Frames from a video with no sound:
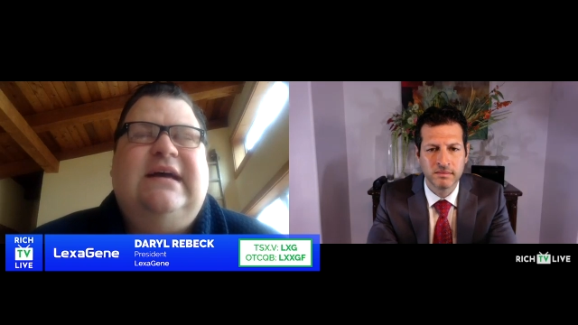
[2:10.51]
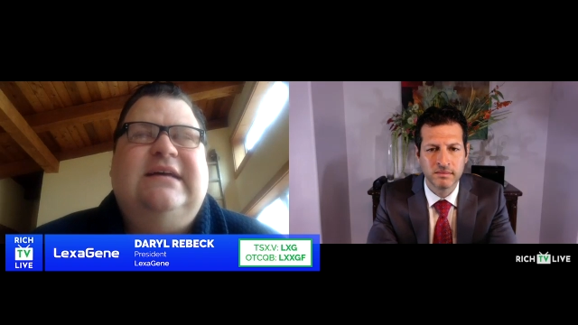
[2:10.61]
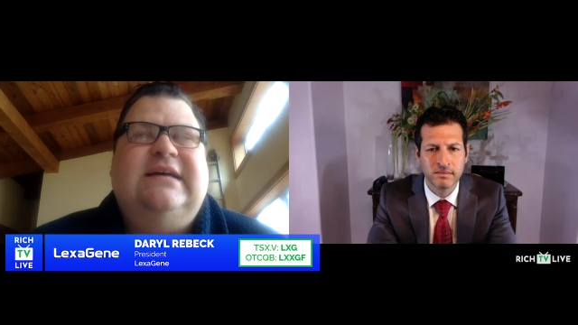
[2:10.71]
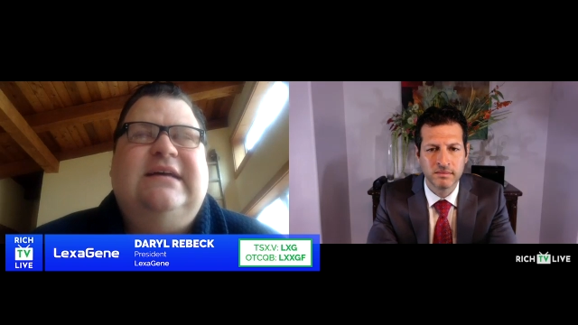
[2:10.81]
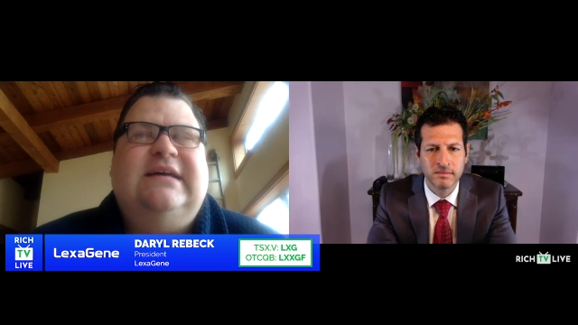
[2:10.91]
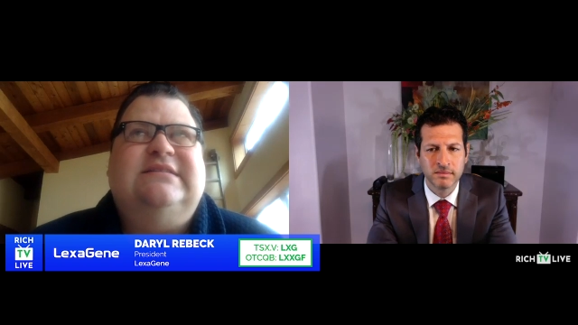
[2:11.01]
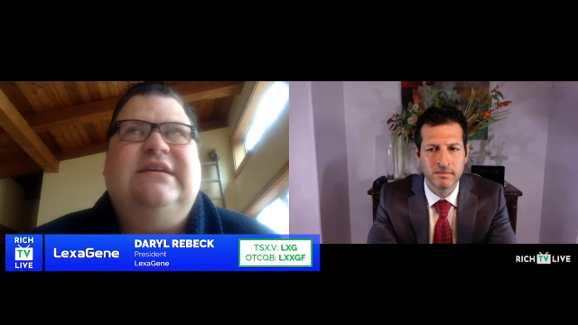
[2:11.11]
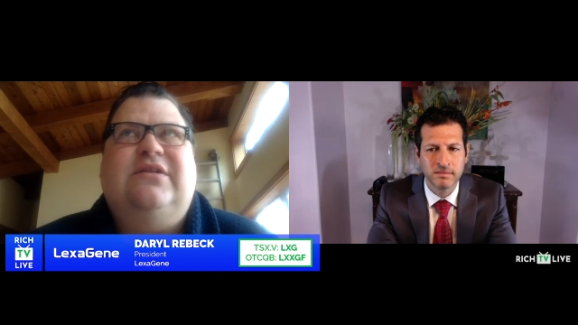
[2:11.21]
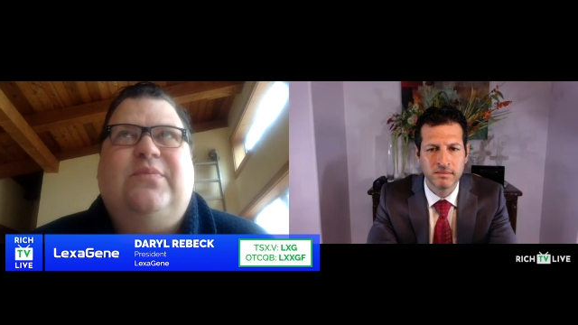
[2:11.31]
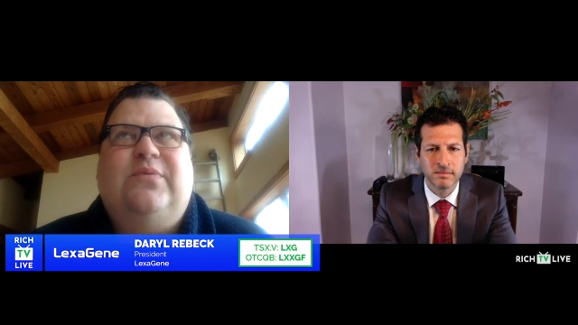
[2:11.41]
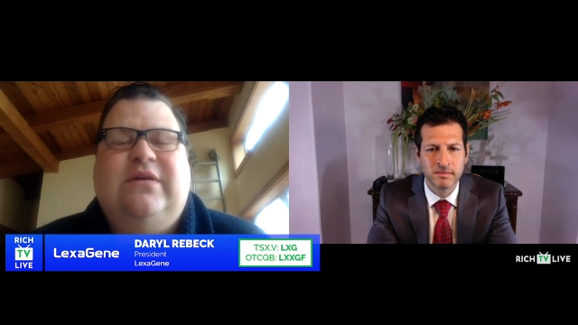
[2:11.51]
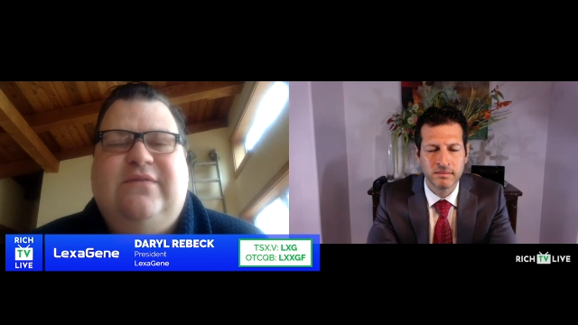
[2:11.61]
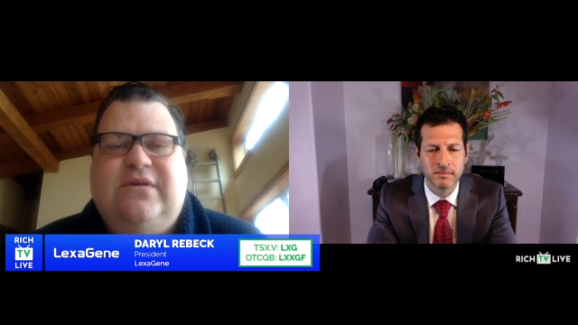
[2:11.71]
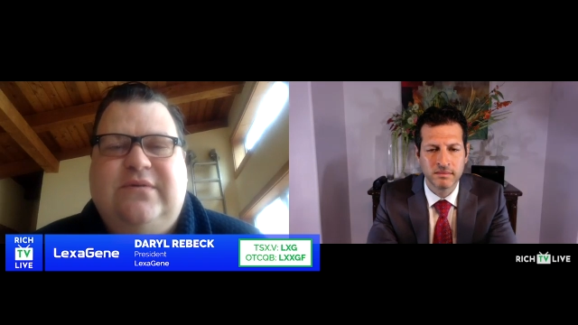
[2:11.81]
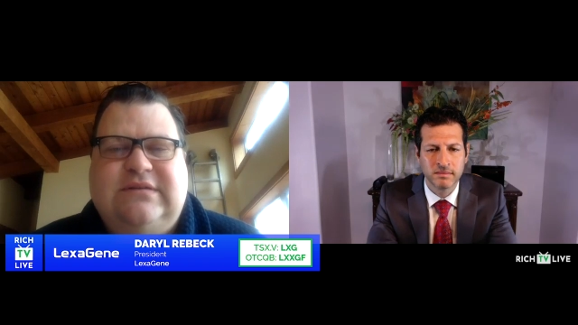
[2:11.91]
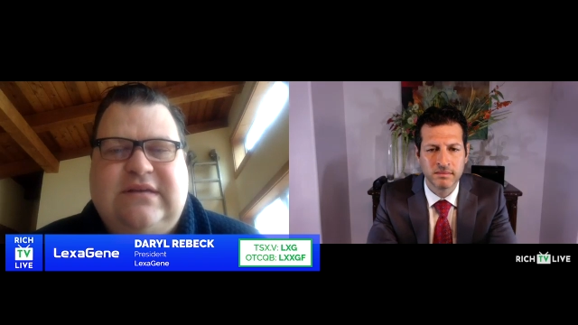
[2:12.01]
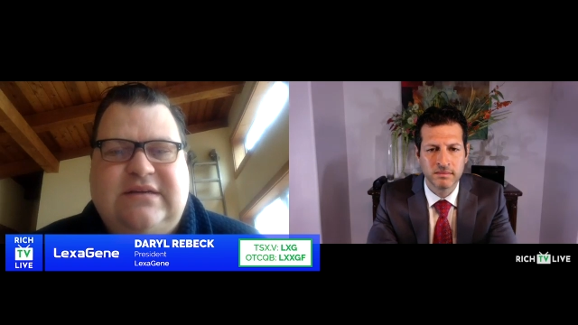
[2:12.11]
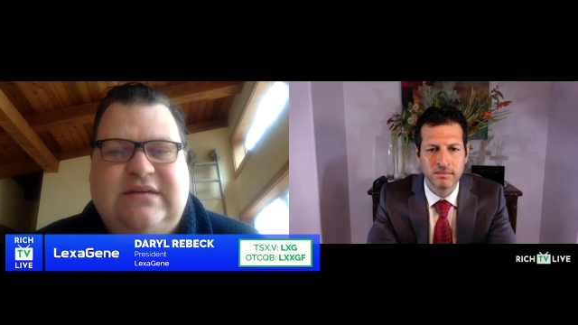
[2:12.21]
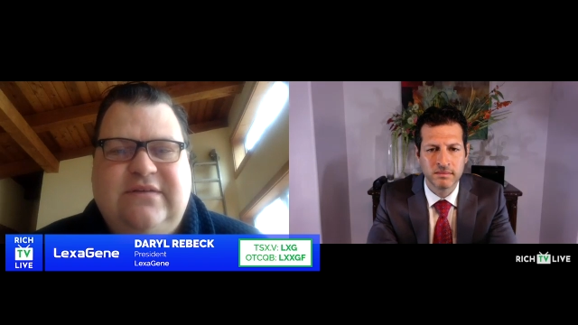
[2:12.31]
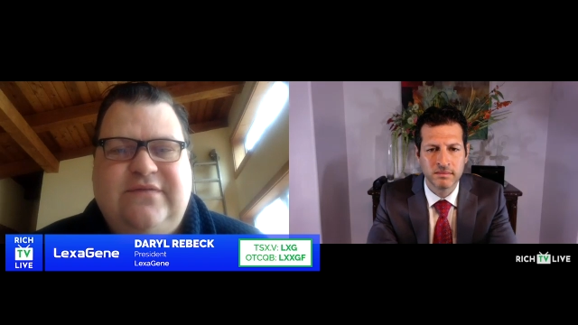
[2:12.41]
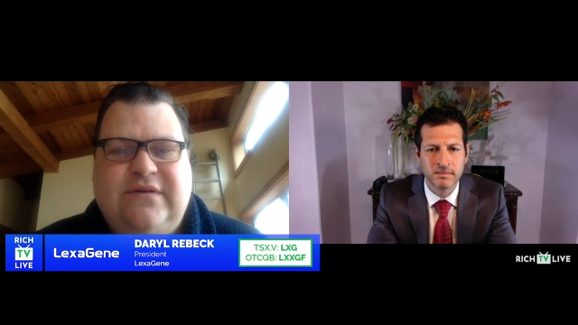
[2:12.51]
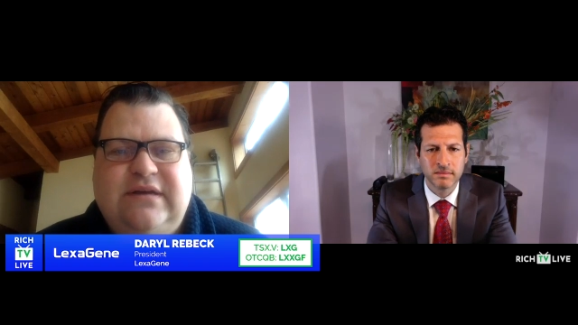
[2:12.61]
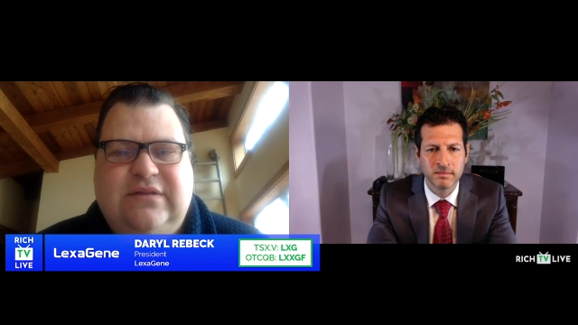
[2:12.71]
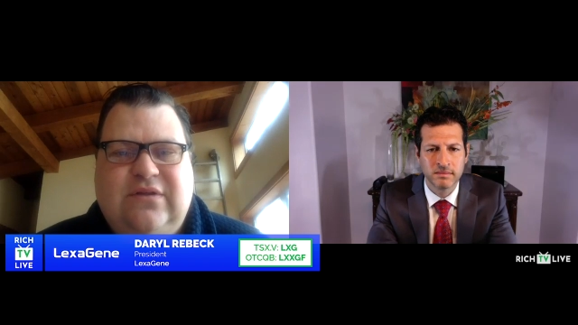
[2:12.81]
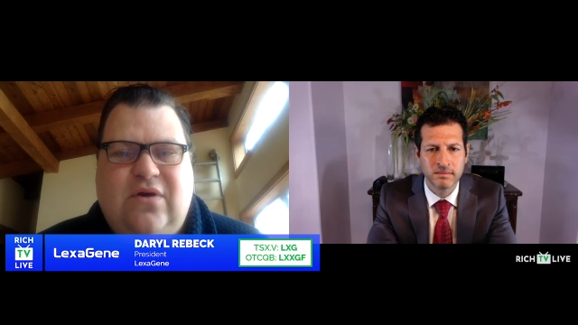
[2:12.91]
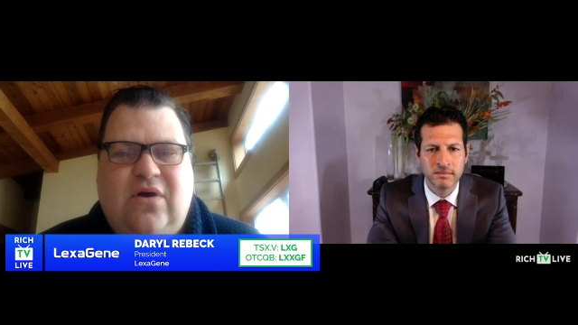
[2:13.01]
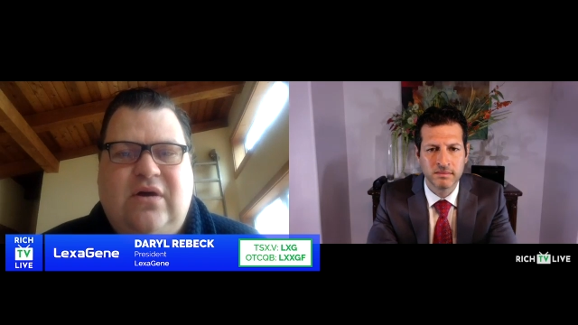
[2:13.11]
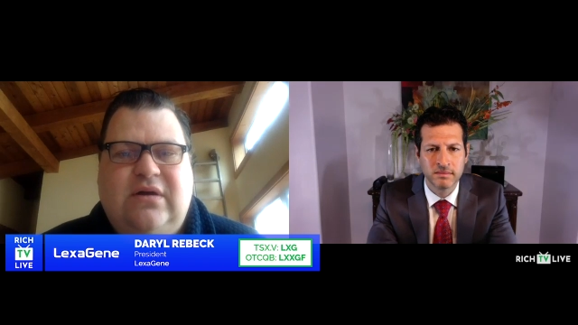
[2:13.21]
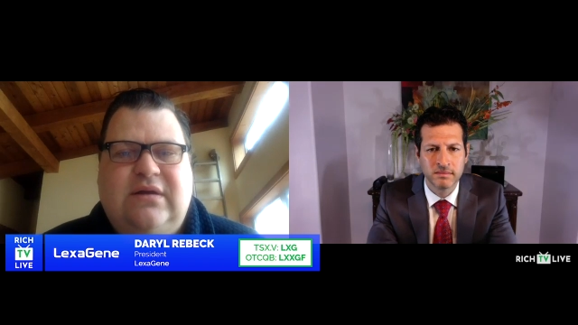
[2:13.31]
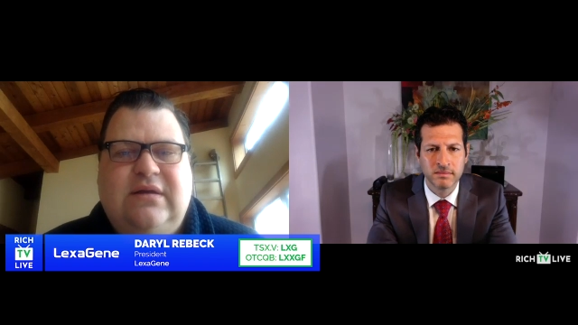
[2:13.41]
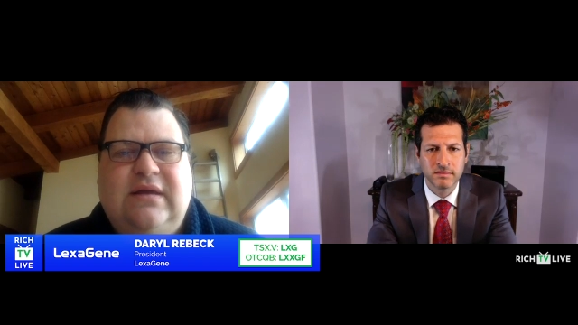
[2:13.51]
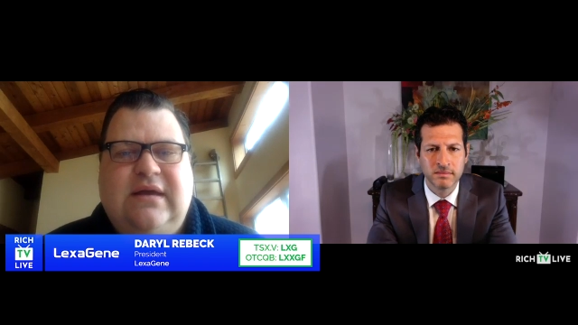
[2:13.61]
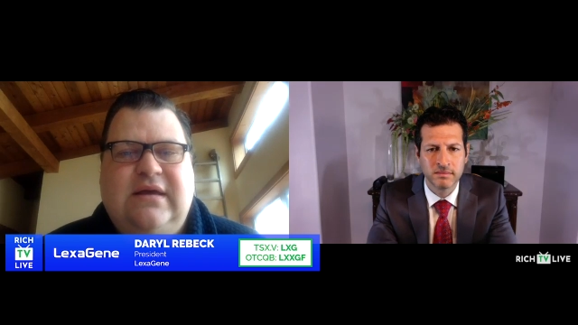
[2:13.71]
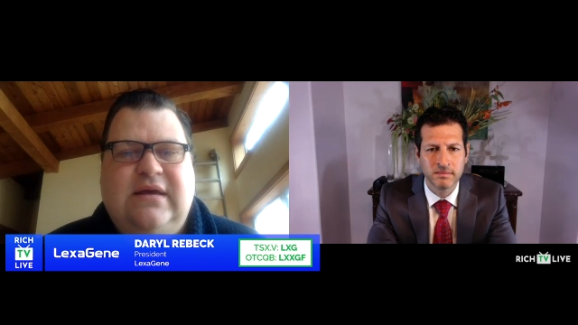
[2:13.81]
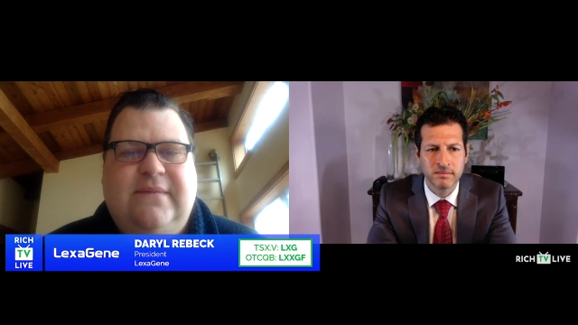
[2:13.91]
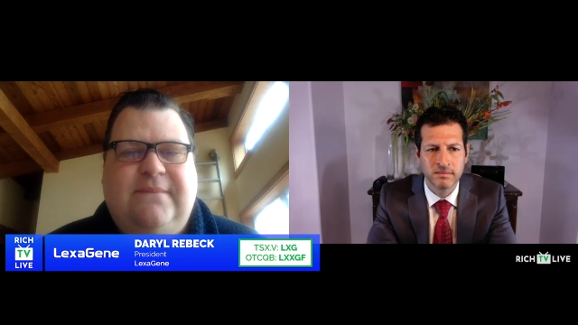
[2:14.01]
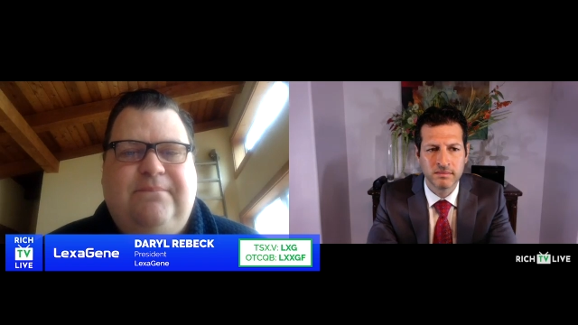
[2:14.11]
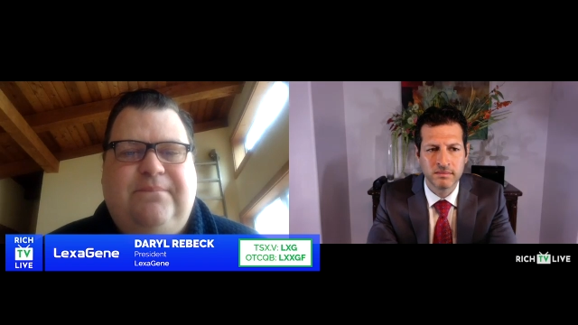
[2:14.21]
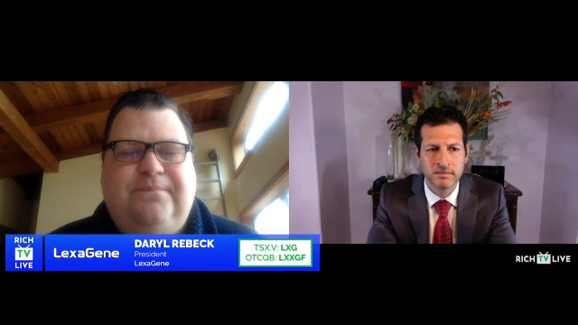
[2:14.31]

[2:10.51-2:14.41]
Speaker 1: a singular point of view, it's actually a very long um,